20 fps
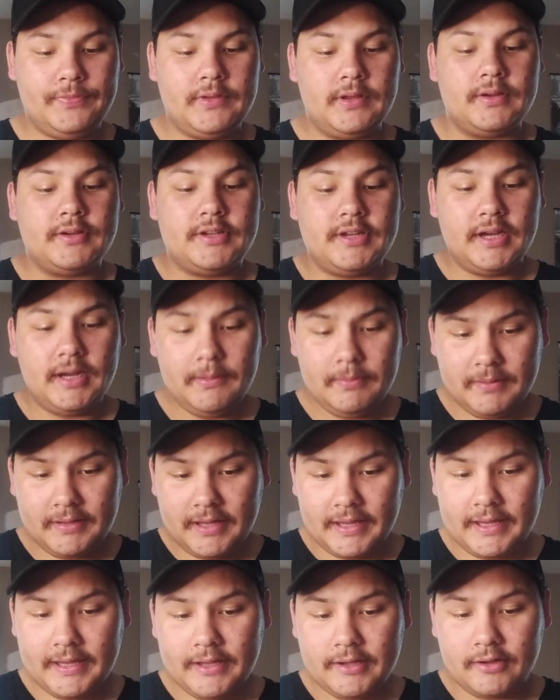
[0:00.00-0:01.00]
a
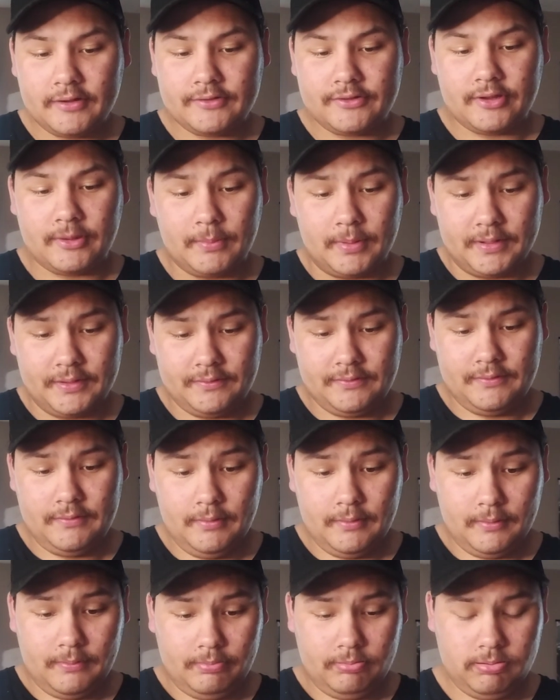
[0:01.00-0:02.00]
cupcake on top of
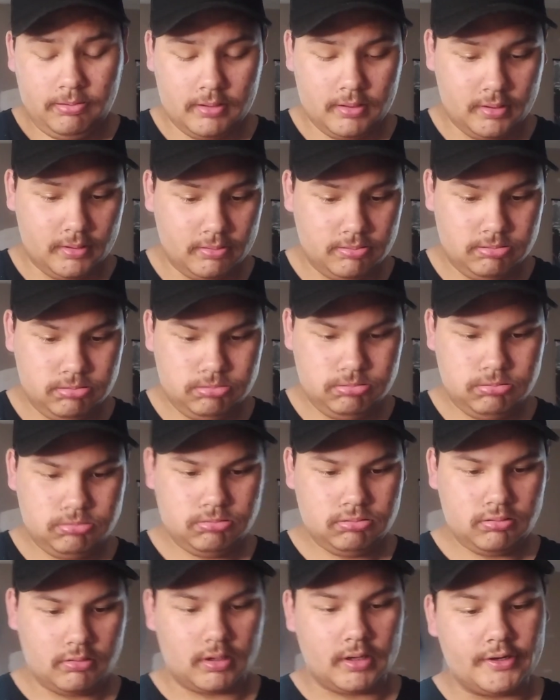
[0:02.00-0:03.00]

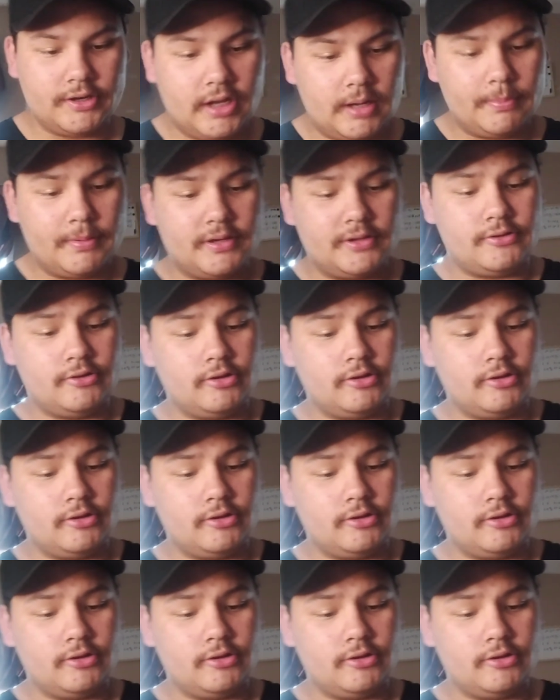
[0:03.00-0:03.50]
on top of